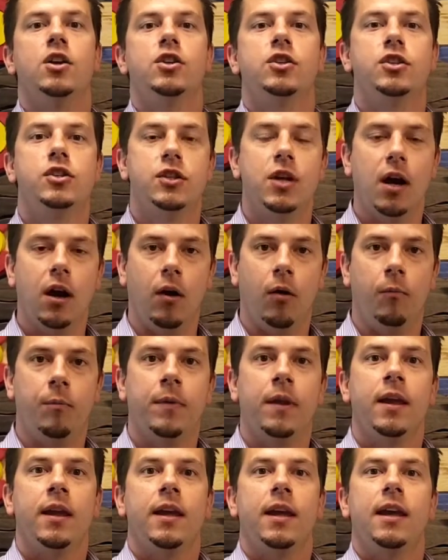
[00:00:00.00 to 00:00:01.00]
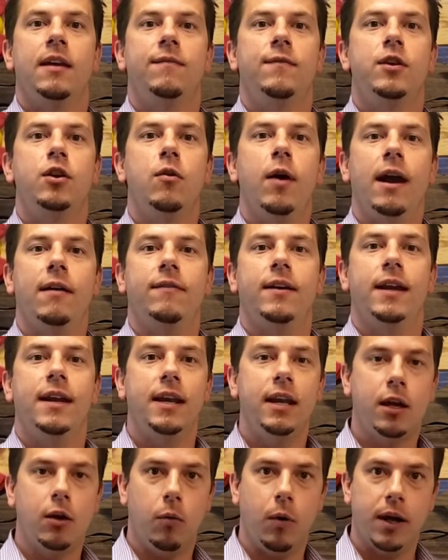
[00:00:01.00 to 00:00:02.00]
So if you have
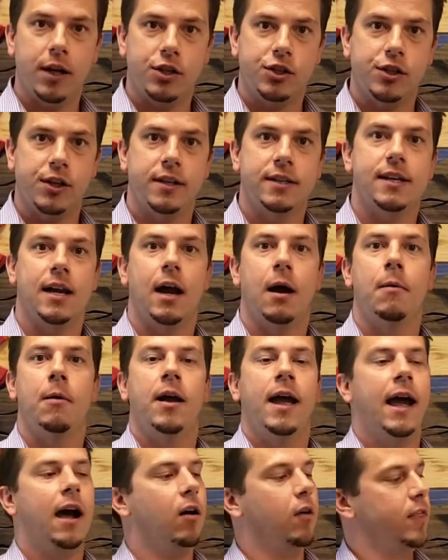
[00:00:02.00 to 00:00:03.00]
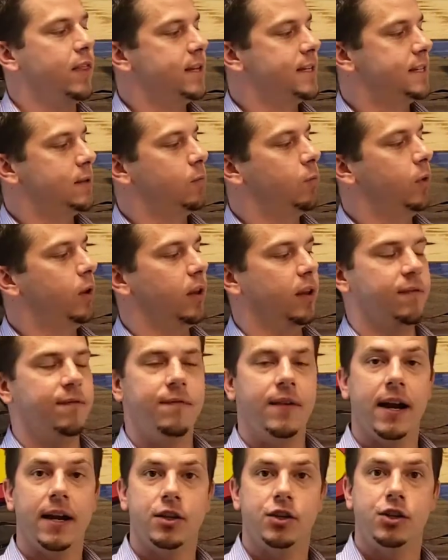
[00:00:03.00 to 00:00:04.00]
any questions of how this will
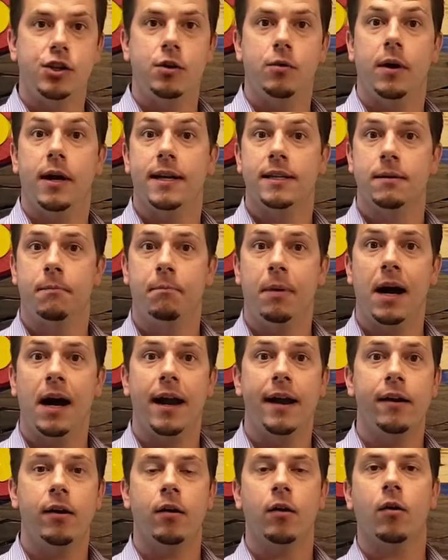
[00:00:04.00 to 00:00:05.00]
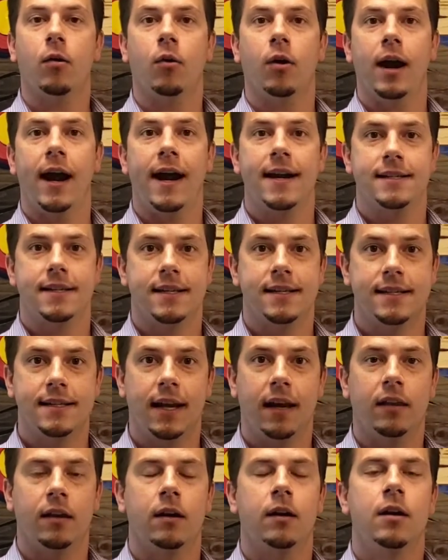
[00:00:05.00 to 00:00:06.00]
affect you as a buyer or as a
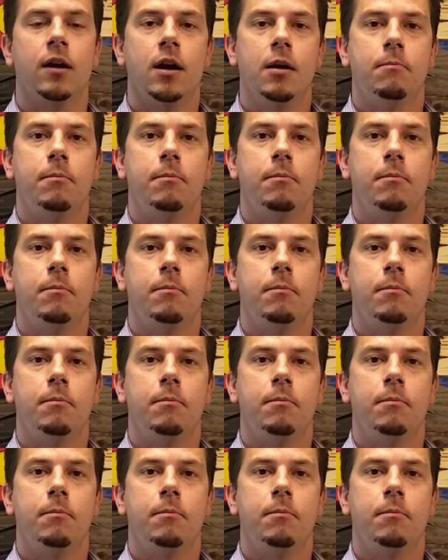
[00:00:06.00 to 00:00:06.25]
seller,